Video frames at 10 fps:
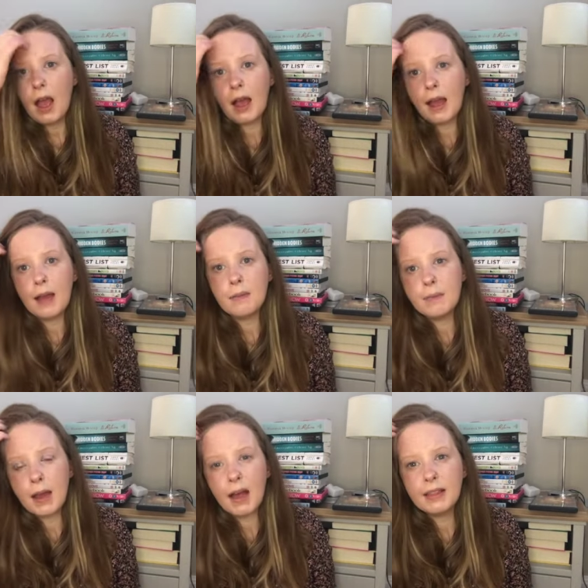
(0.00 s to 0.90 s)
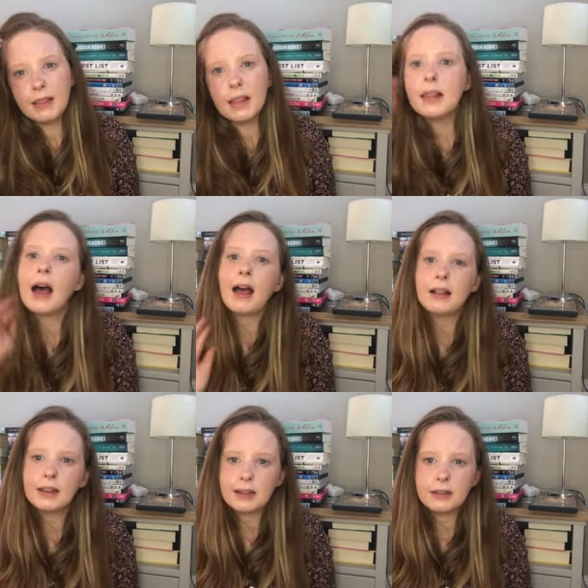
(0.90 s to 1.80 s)
Um, but other than that,
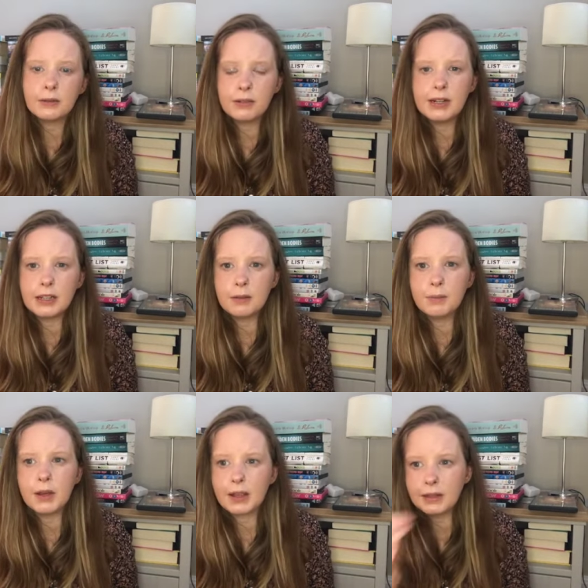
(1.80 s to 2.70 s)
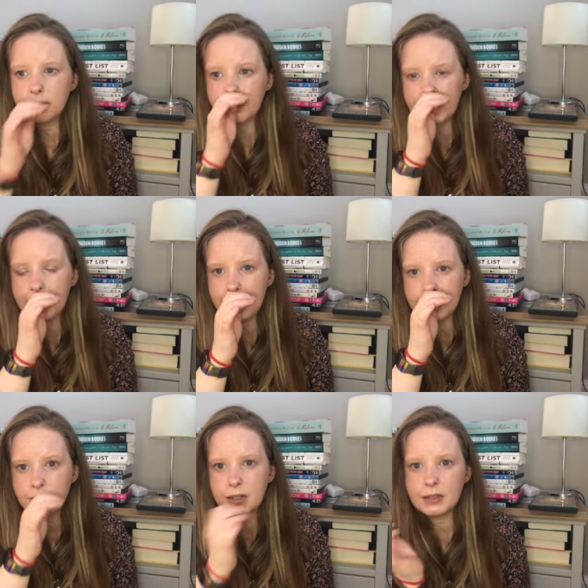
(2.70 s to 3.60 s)
like, it's a really good book. It's a really
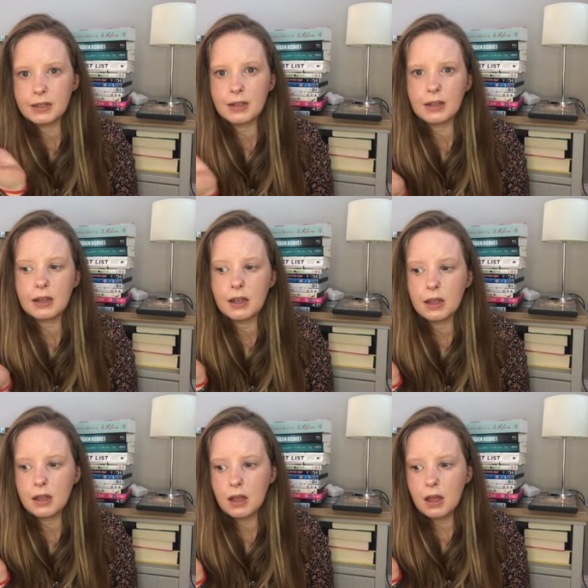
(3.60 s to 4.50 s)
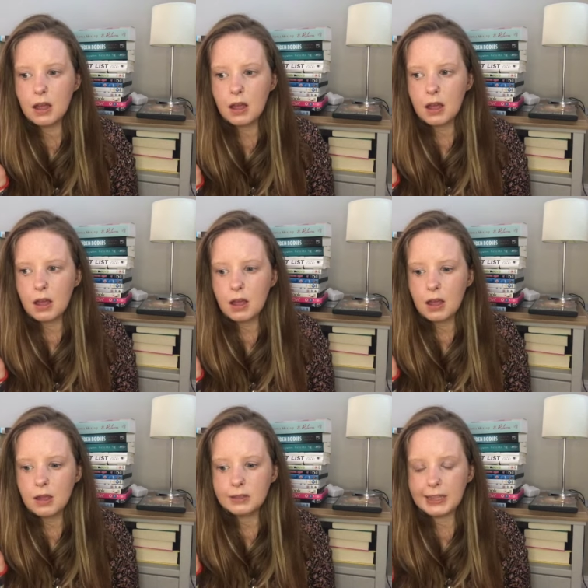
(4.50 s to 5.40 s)
interesting
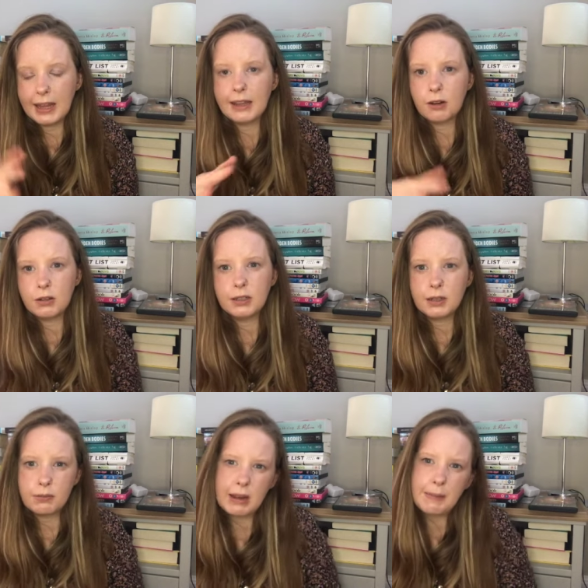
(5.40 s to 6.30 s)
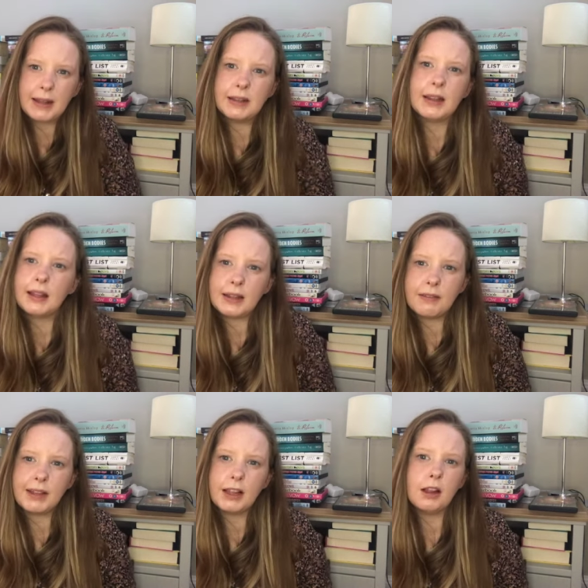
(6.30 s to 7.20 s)
take on a subject matter that's
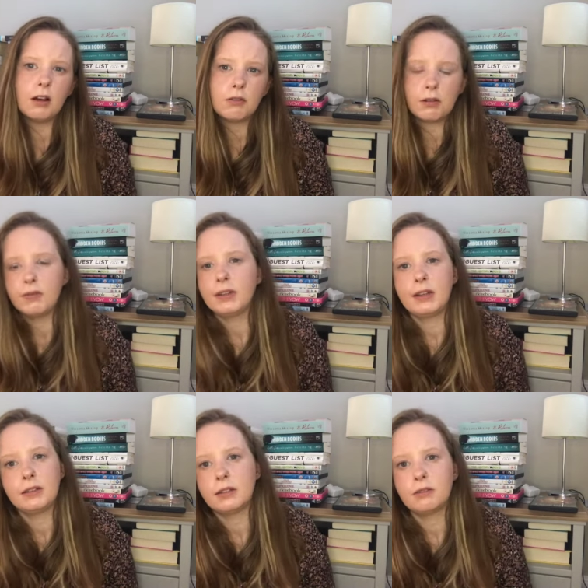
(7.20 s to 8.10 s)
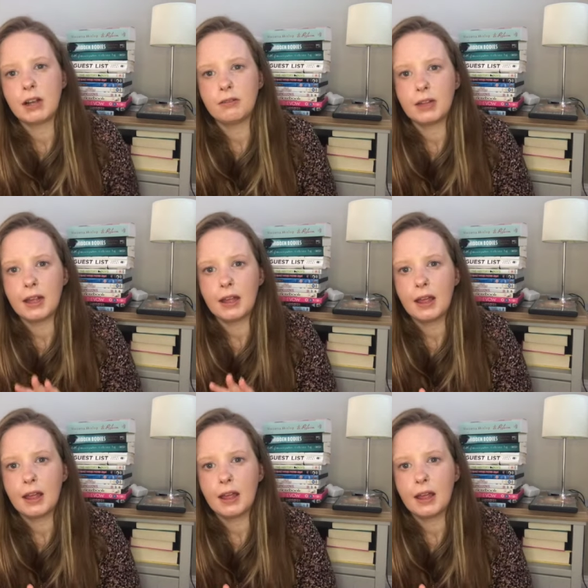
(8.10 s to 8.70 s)
having a lot of conversation around it